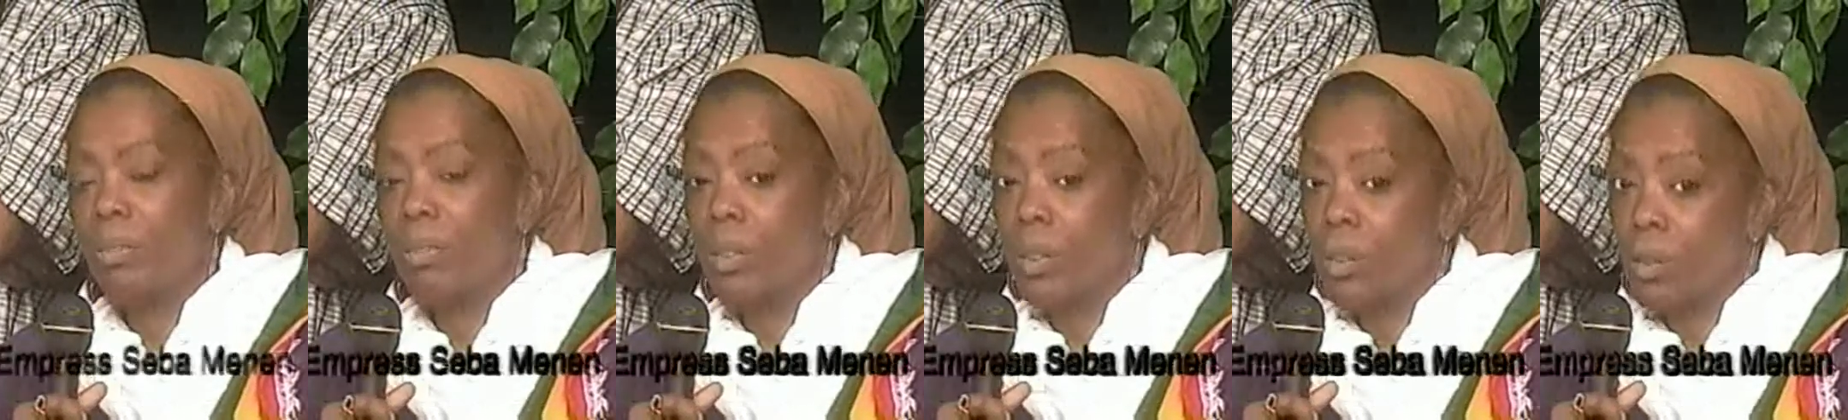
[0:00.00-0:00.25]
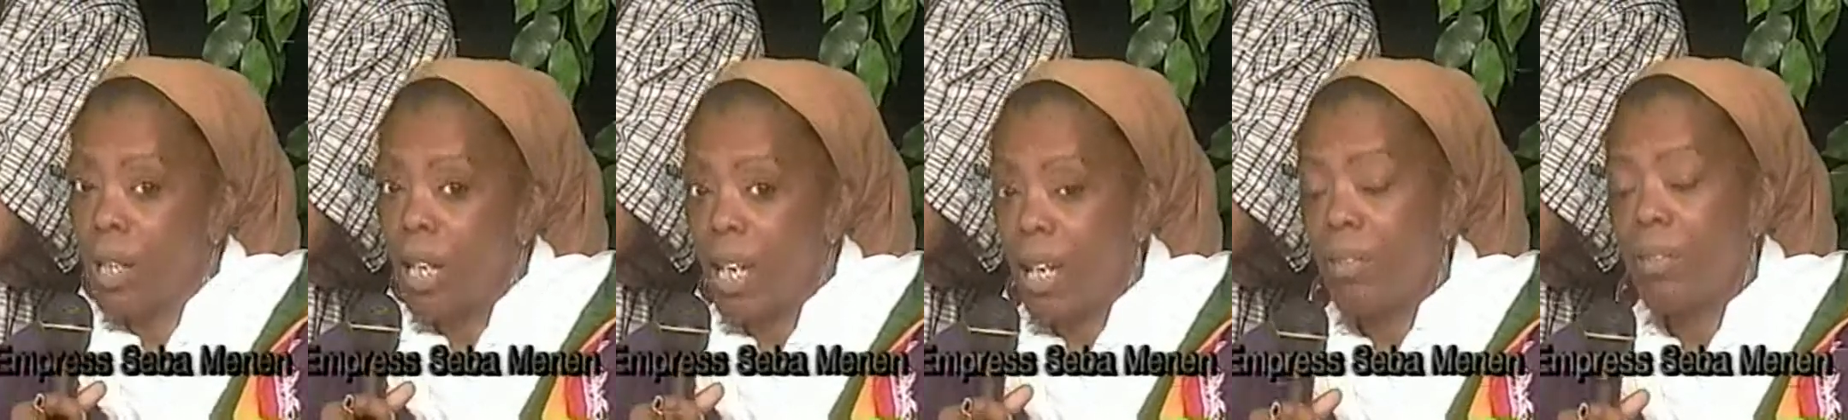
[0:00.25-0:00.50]

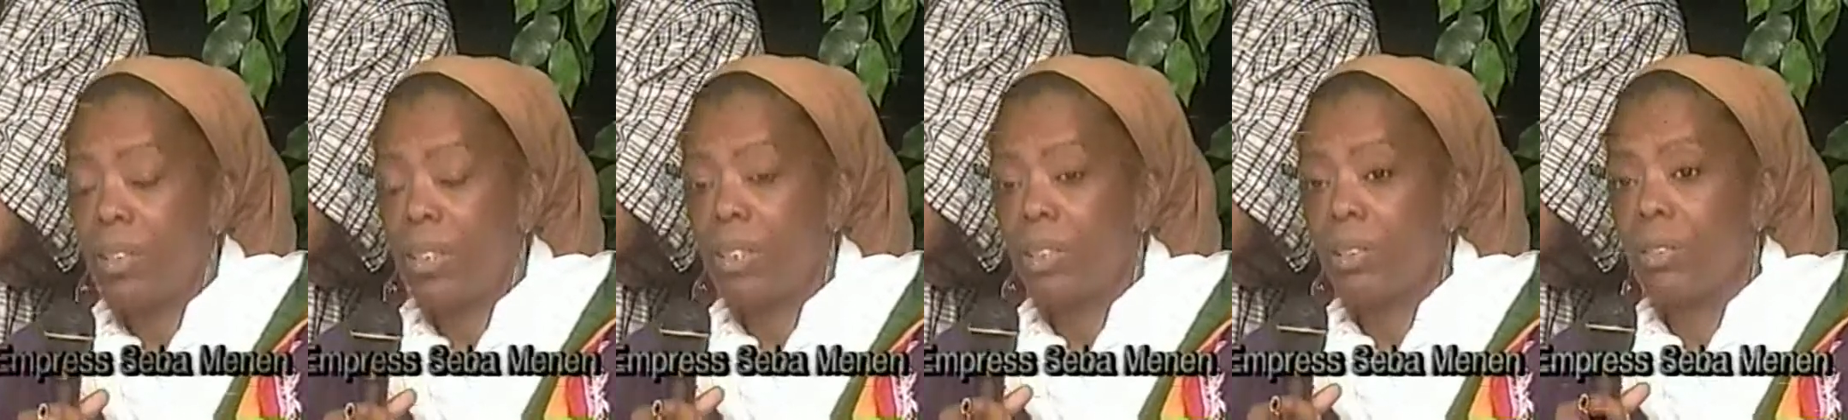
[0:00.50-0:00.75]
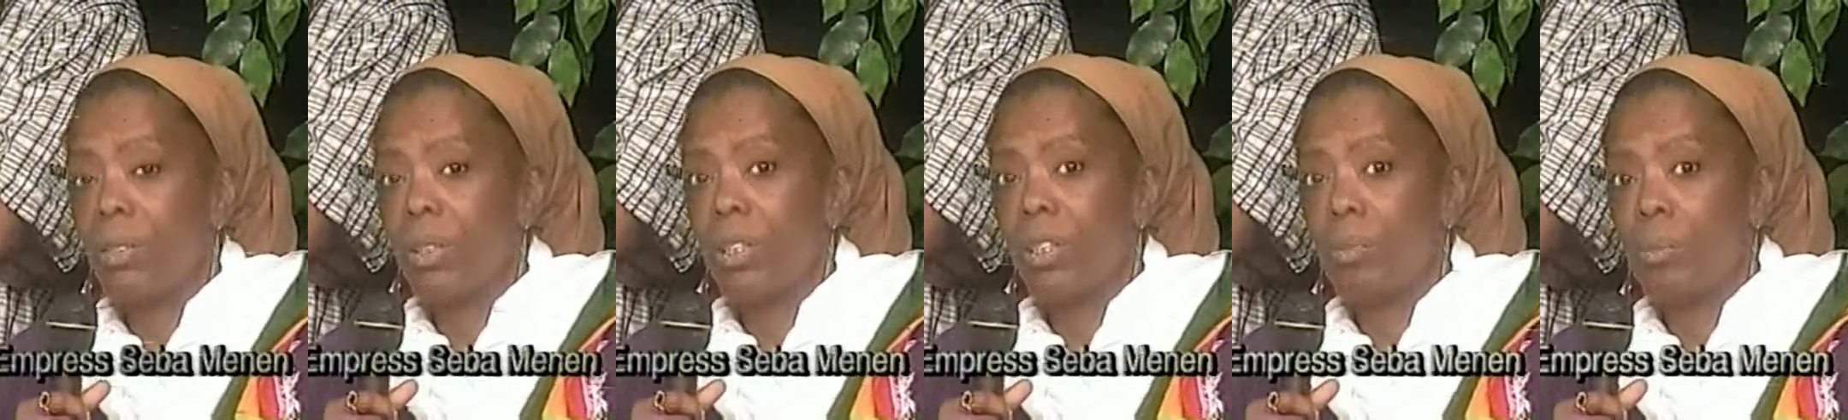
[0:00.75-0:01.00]
you have a
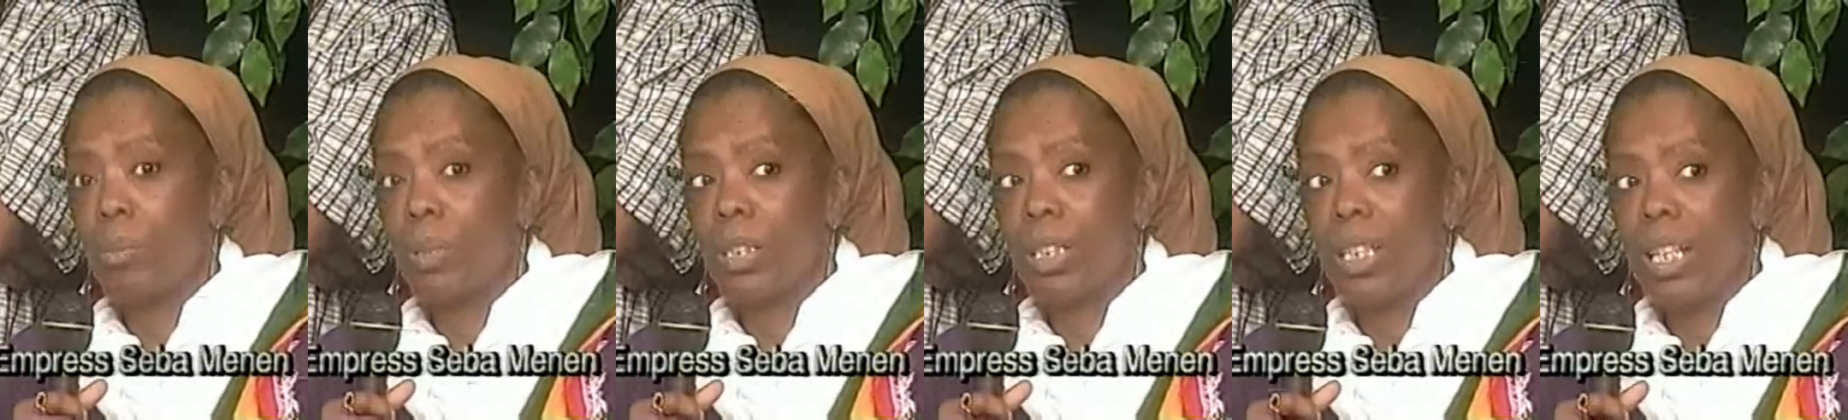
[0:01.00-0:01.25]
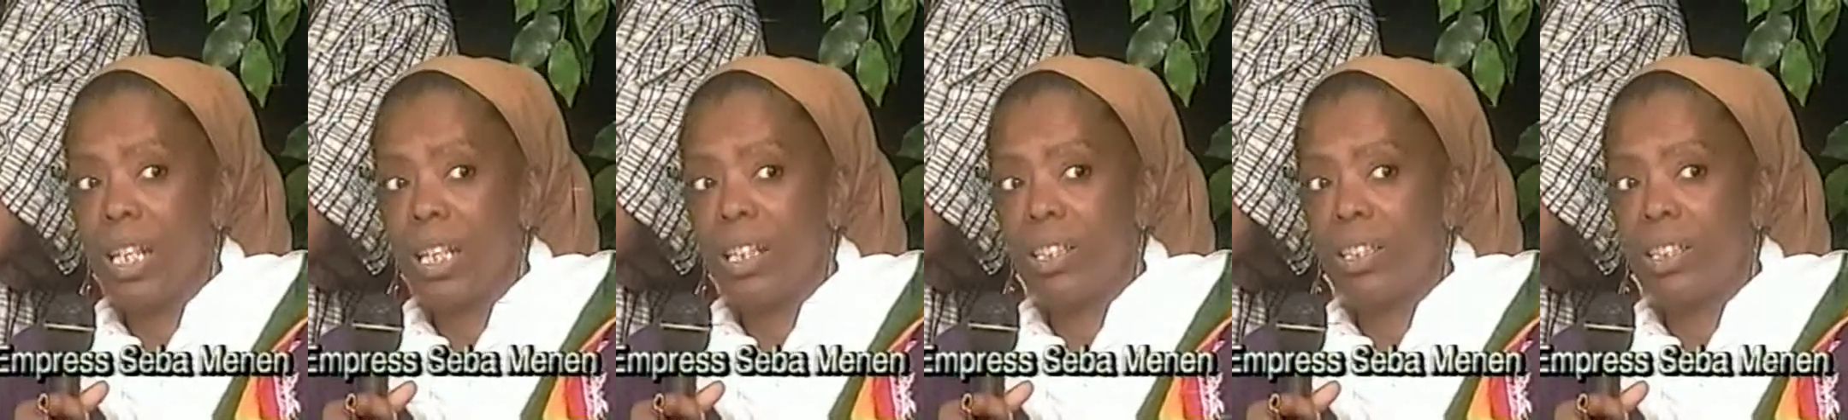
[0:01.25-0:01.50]
degree of
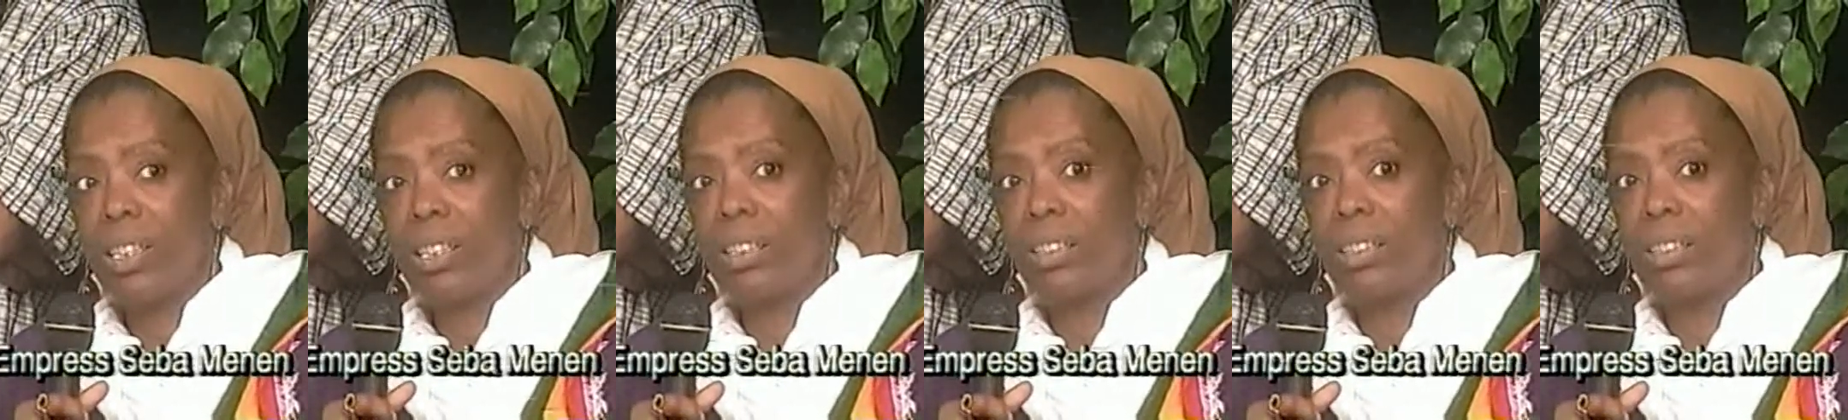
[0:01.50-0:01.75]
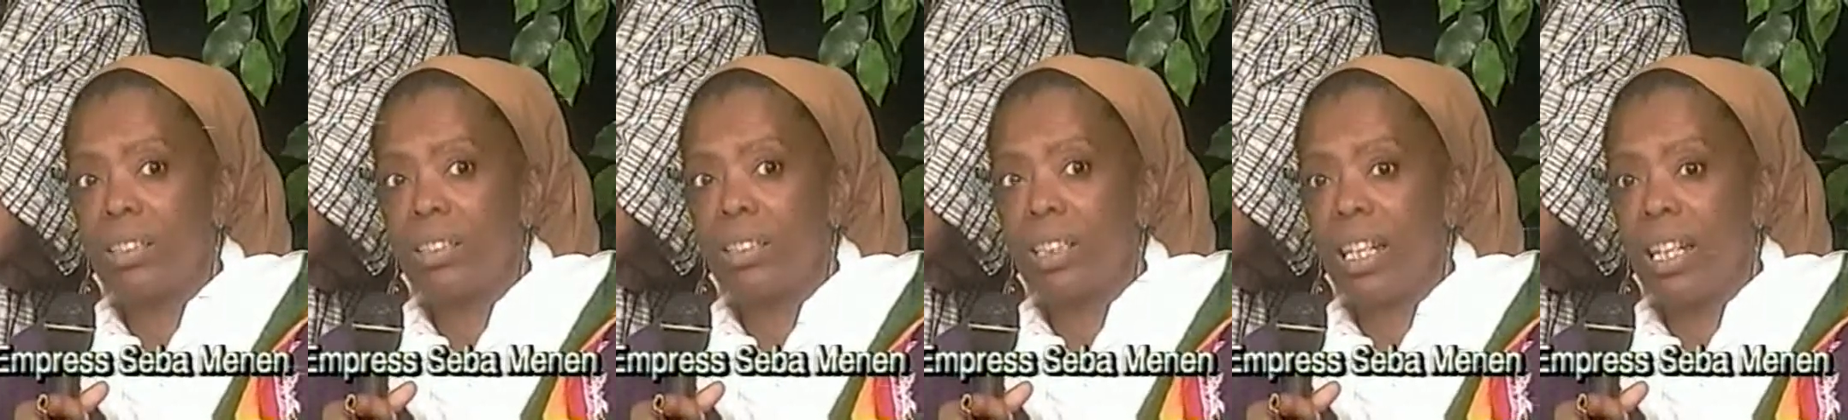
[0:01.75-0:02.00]
protection
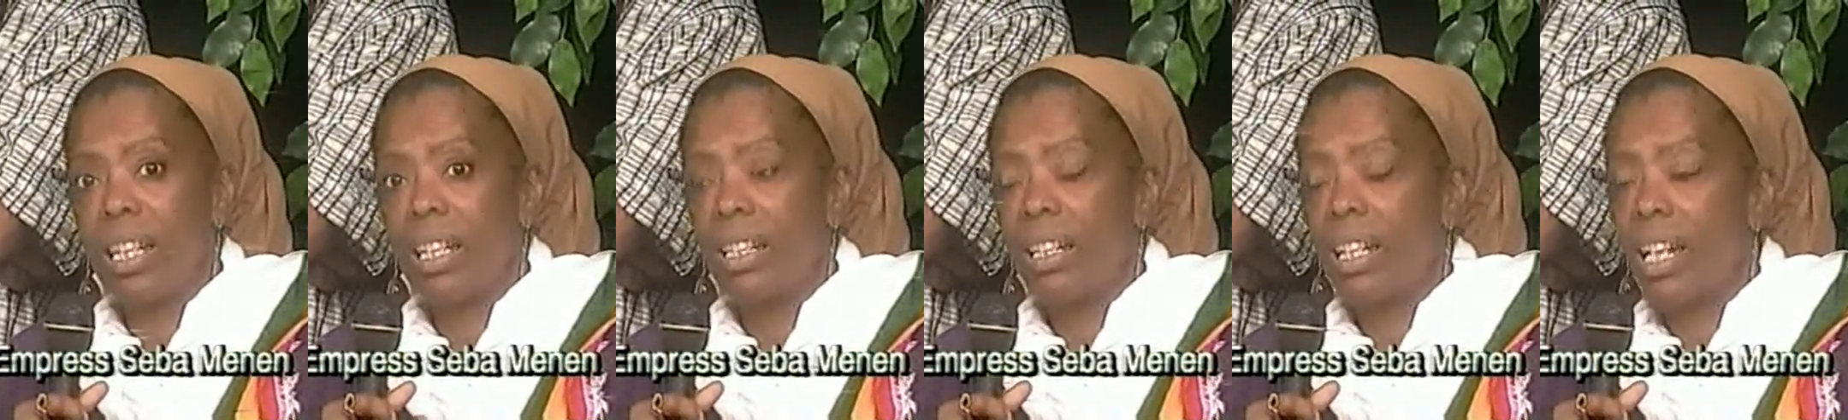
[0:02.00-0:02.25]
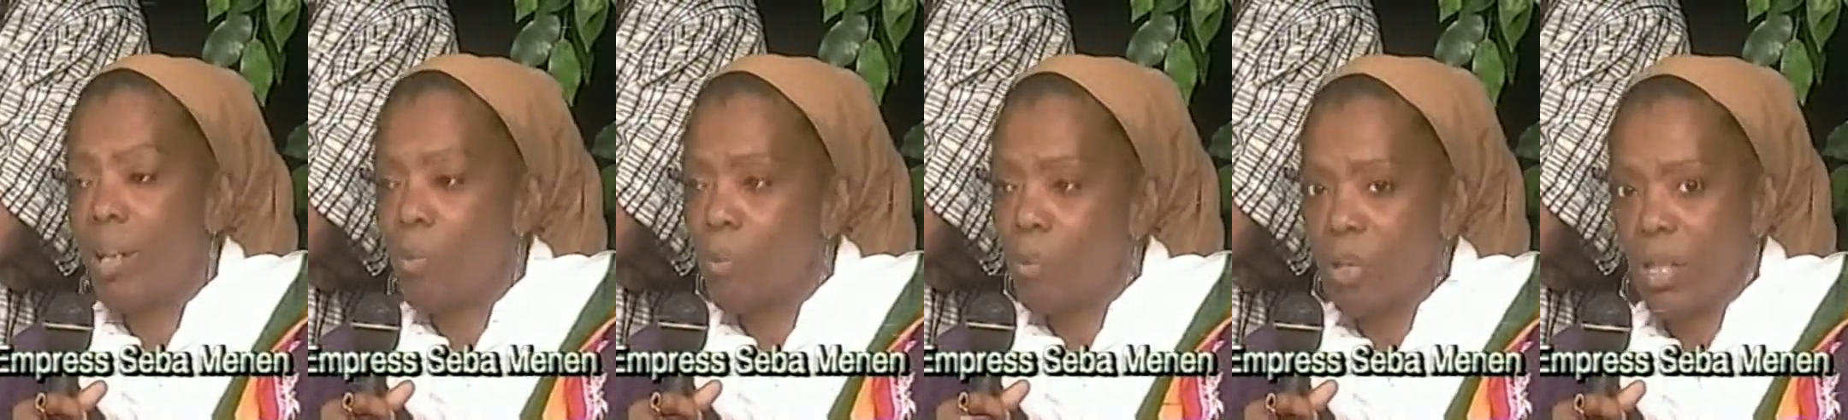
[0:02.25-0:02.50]
that
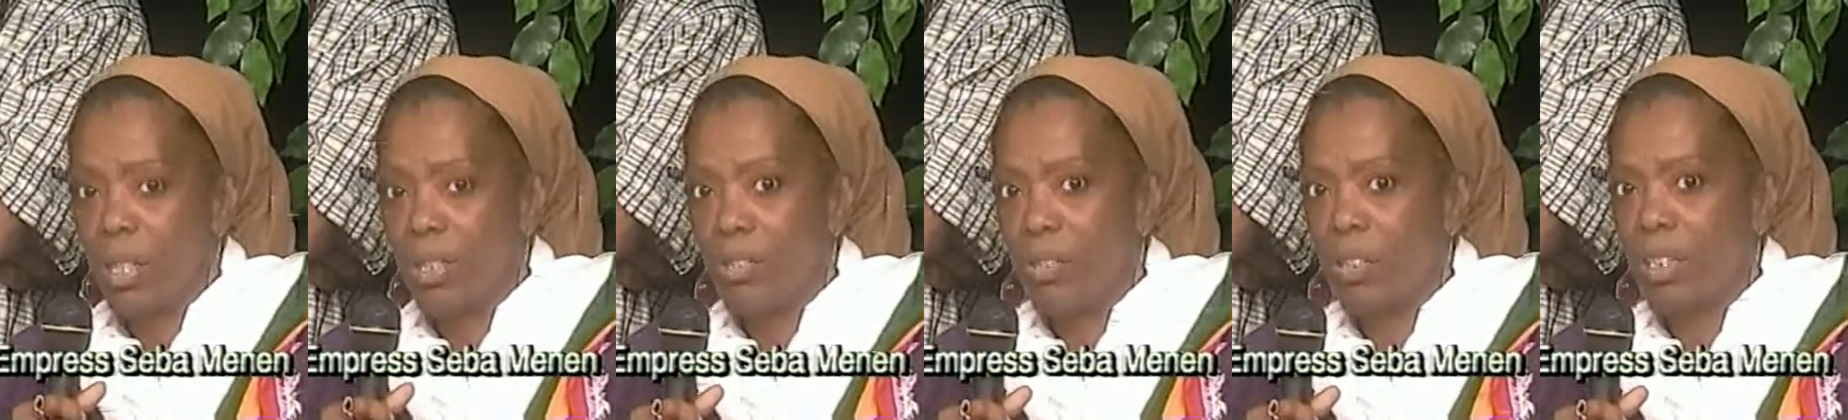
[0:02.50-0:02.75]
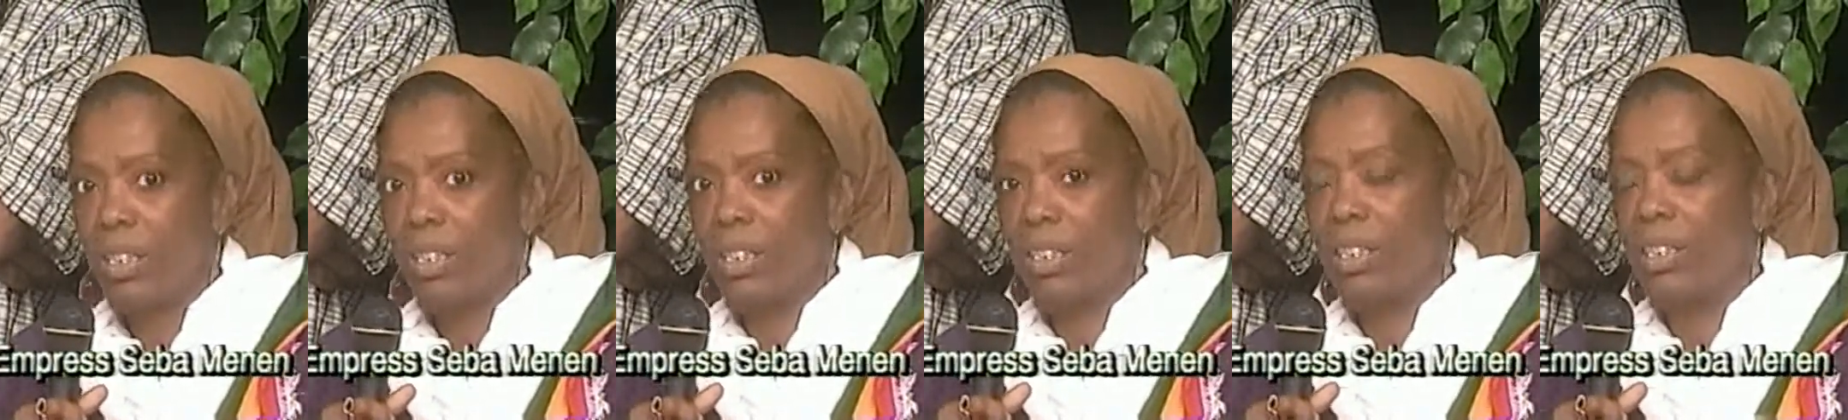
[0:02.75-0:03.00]
our
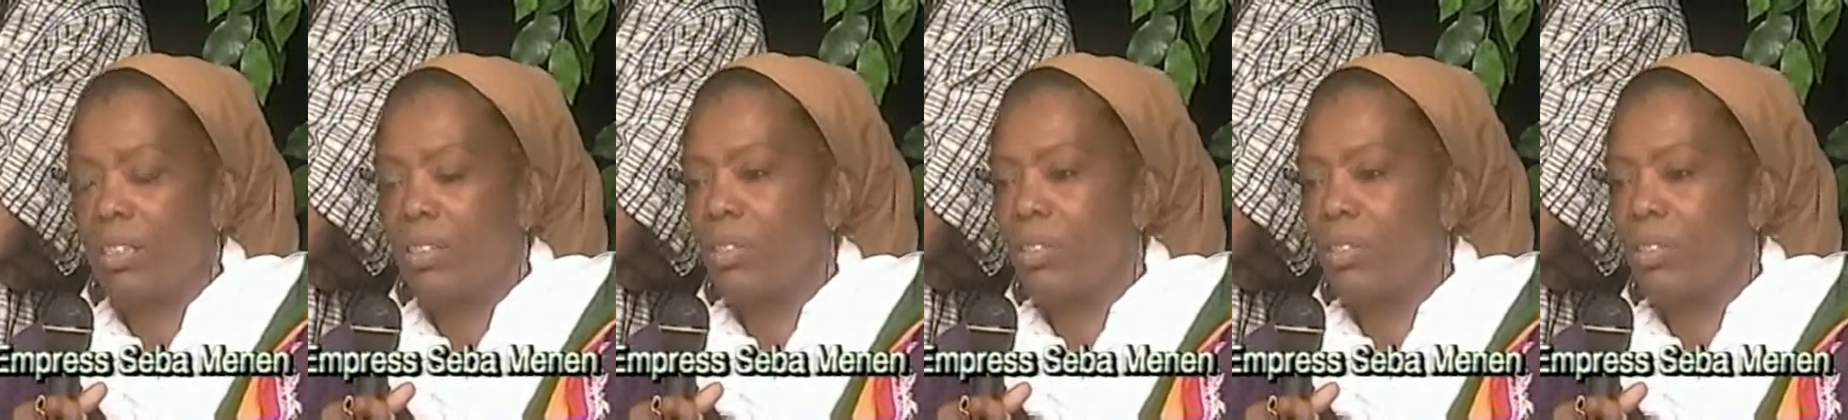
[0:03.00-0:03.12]
brethren